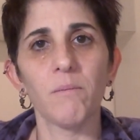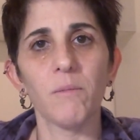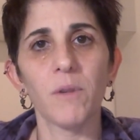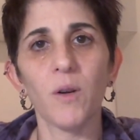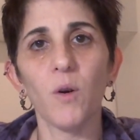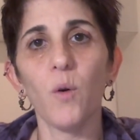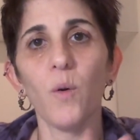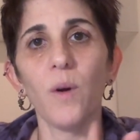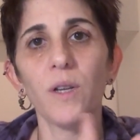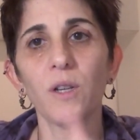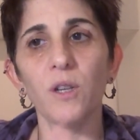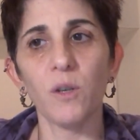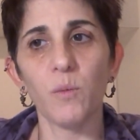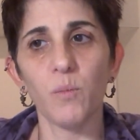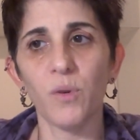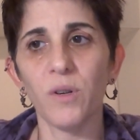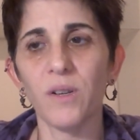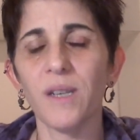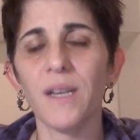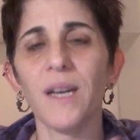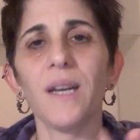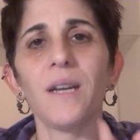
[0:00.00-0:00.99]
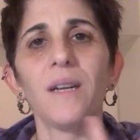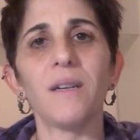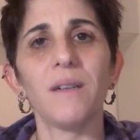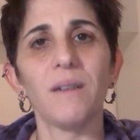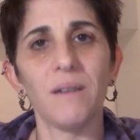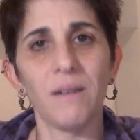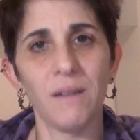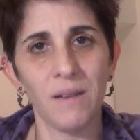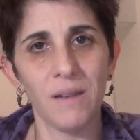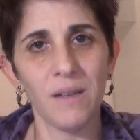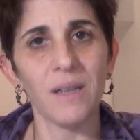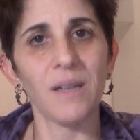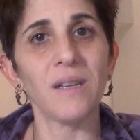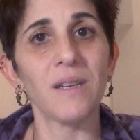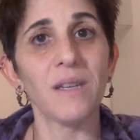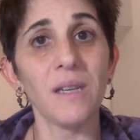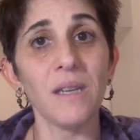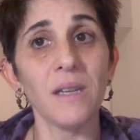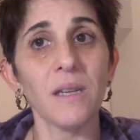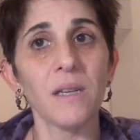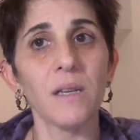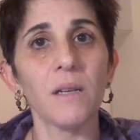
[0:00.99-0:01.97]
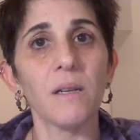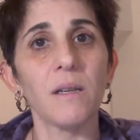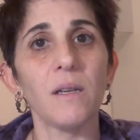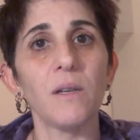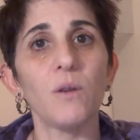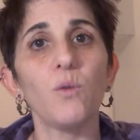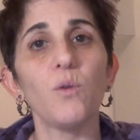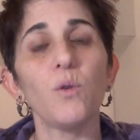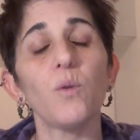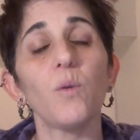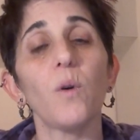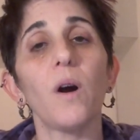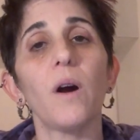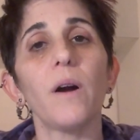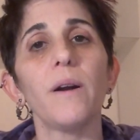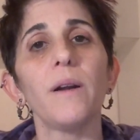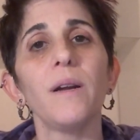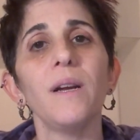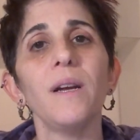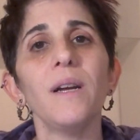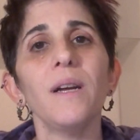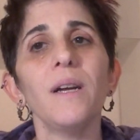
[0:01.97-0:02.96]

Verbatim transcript: going to present consistently who you are.